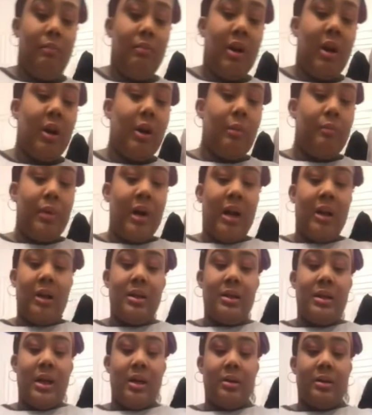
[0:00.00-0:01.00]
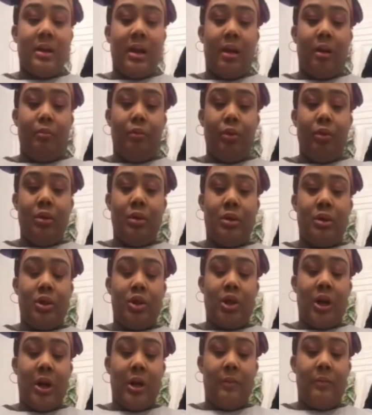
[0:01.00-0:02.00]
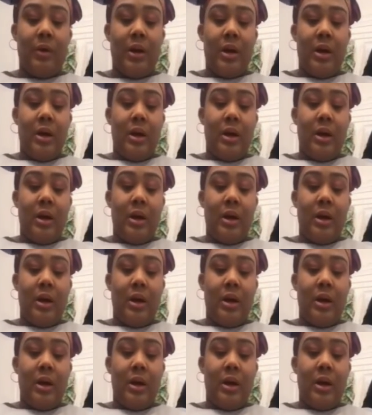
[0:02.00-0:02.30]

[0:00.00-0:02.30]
makeup palettes outside a beauty shop.